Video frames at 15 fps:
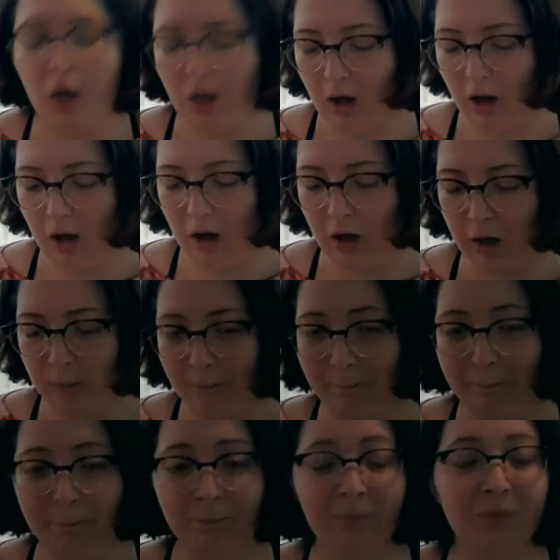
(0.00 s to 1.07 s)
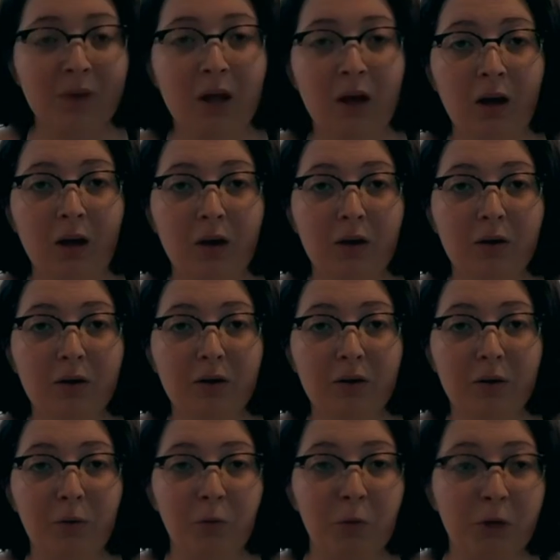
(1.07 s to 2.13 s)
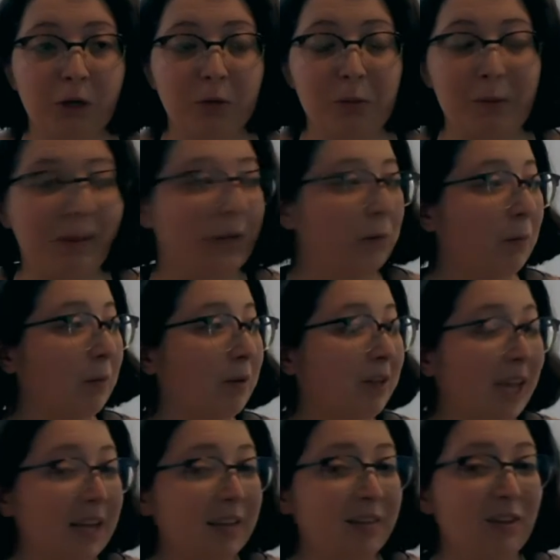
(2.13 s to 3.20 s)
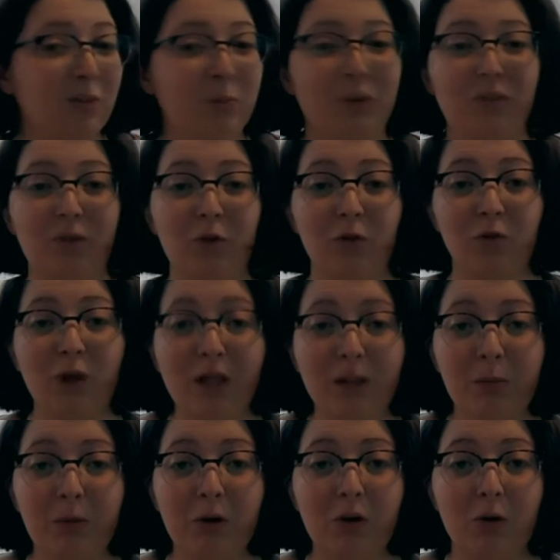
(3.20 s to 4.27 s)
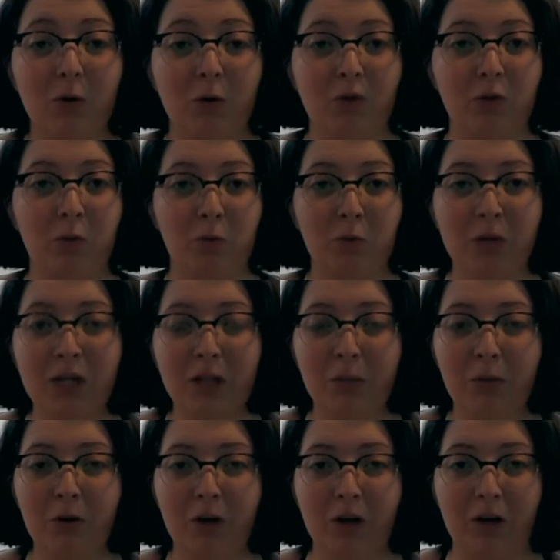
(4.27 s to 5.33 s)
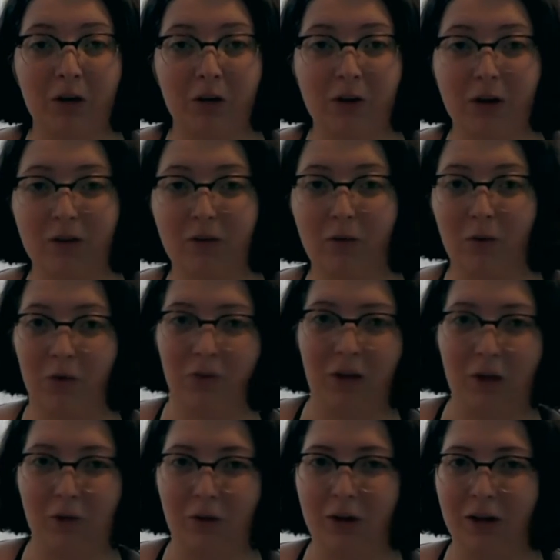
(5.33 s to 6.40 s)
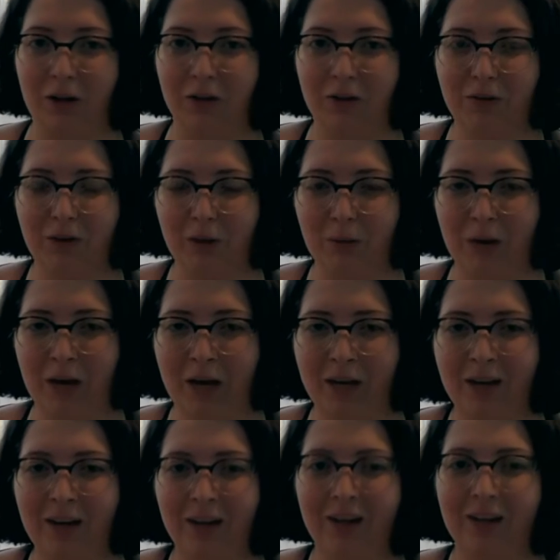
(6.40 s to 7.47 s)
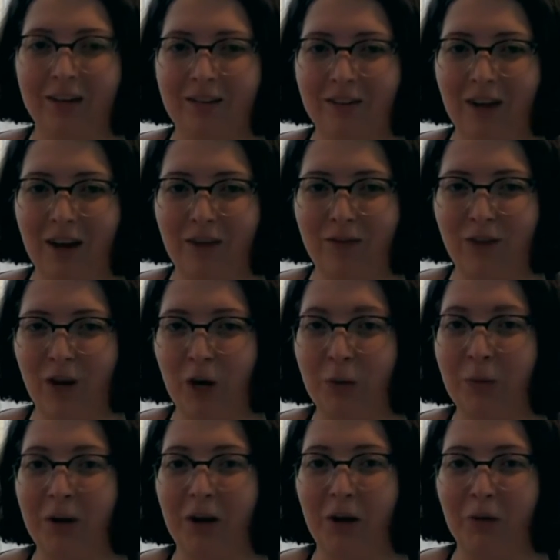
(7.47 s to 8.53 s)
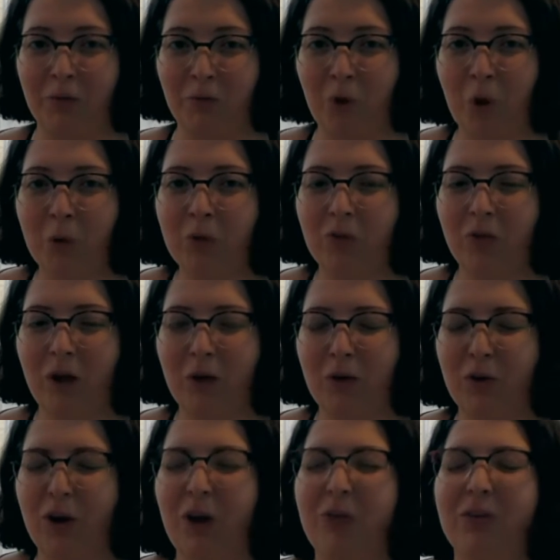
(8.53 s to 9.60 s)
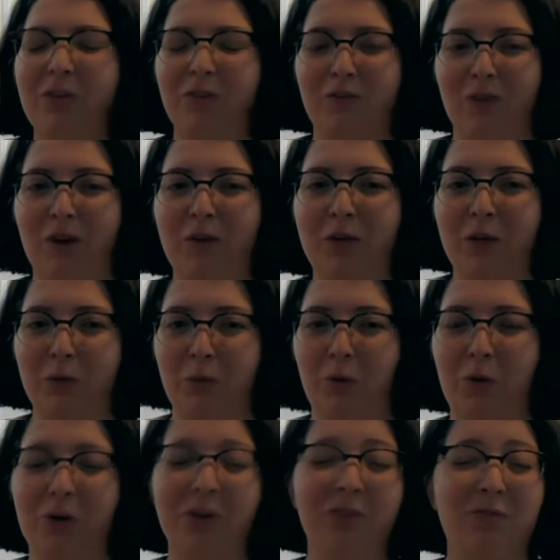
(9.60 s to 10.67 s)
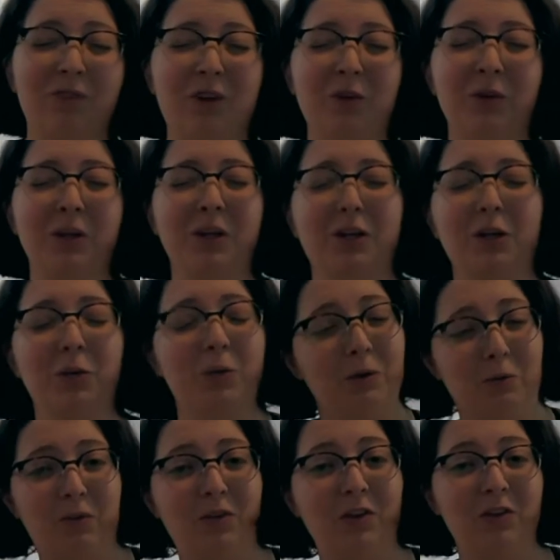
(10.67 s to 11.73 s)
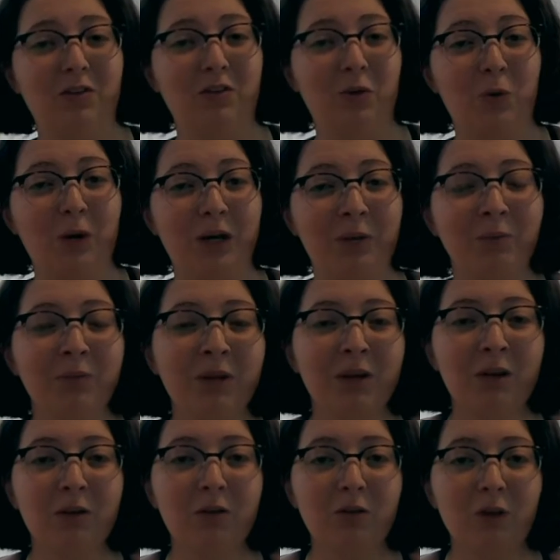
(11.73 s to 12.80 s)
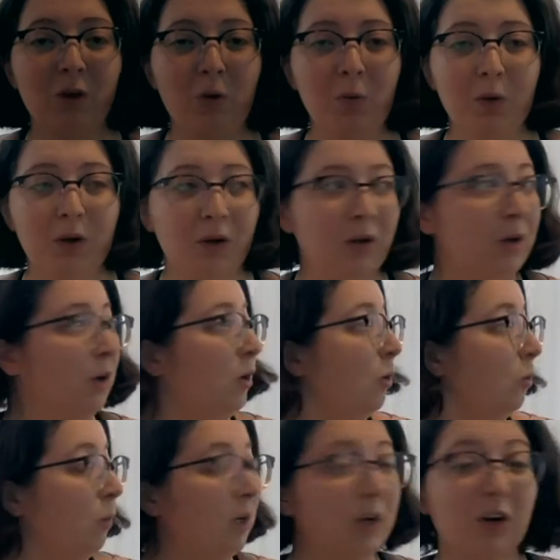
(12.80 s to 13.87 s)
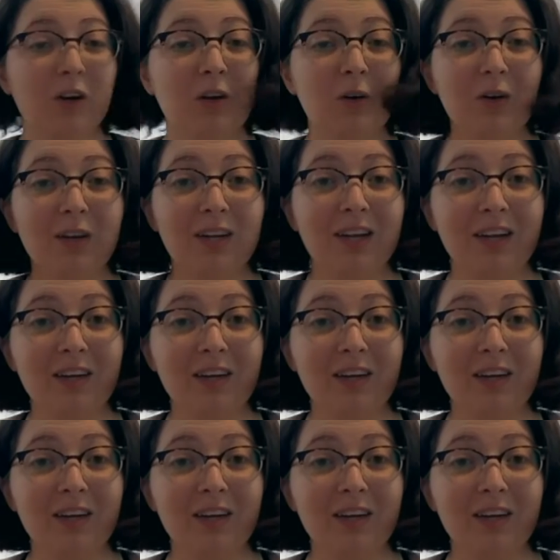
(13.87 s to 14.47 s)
We're going to be making one with daisies, but if you've read the book or if you read the book and are looking for a flower crown that looks like mine, it's not there, but a rose flower crown is very important and very cute within the story. So, we are going to get